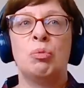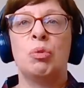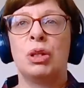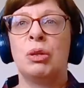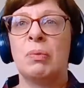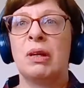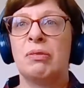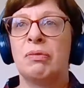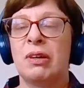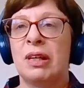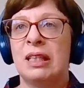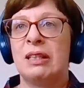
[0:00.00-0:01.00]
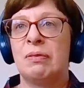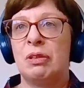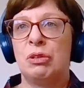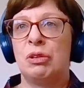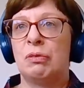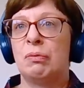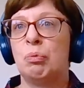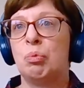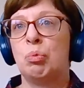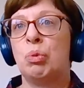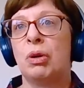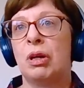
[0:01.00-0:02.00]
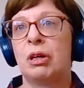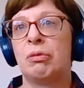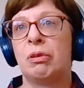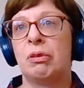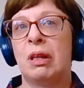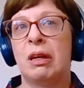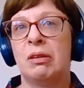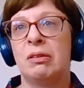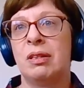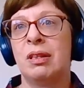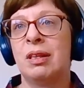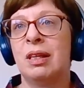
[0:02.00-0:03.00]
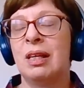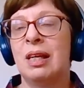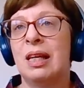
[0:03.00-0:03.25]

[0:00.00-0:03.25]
and what you might find if you sort of work through those